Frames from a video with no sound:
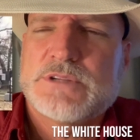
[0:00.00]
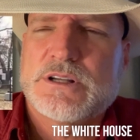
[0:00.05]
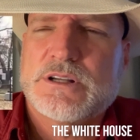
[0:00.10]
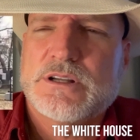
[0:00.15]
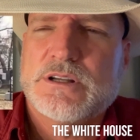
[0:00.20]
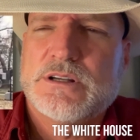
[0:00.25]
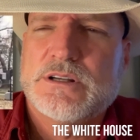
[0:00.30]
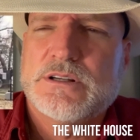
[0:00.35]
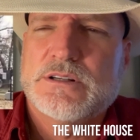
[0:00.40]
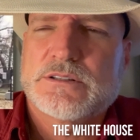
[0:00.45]

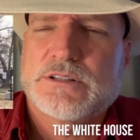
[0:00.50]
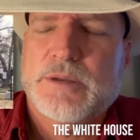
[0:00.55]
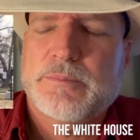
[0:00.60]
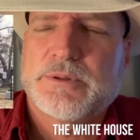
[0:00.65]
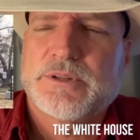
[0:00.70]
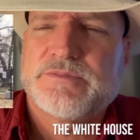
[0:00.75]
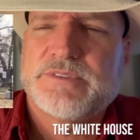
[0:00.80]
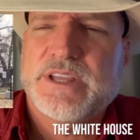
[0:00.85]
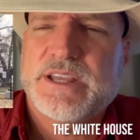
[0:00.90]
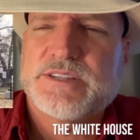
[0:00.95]
uh, a couple
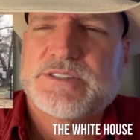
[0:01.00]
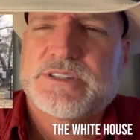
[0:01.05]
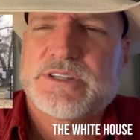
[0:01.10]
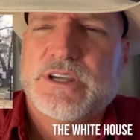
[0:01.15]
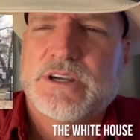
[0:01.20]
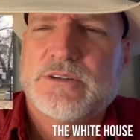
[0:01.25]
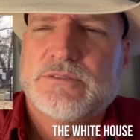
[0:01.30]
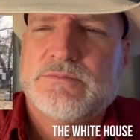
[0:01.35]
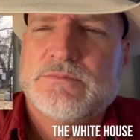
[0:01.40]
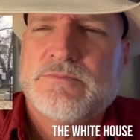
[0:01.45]
of days
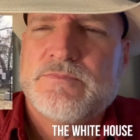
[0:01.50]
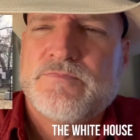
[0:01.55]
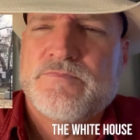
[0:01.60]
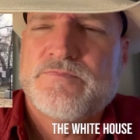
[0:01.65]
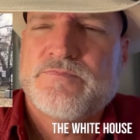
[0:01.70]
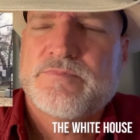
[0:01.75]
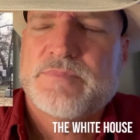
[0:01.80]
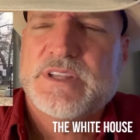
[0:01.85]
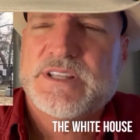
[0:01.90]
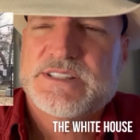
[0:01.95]
ago.
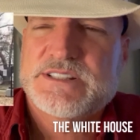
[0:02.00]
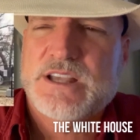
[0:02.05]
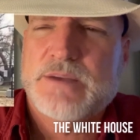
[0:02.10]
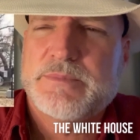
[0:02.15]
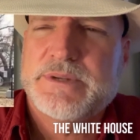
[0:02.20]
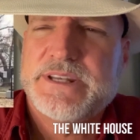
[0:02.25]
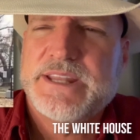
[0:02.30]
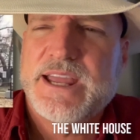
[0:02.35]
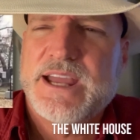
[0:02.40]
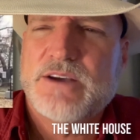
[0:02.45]
It's
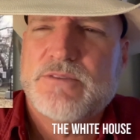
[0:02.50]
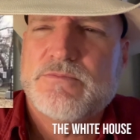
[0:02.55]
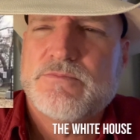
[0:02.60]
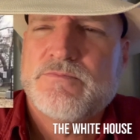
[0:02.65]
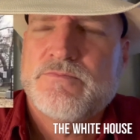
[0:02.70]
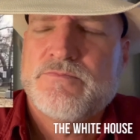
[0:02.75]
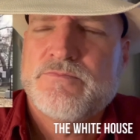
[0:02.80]
coming down.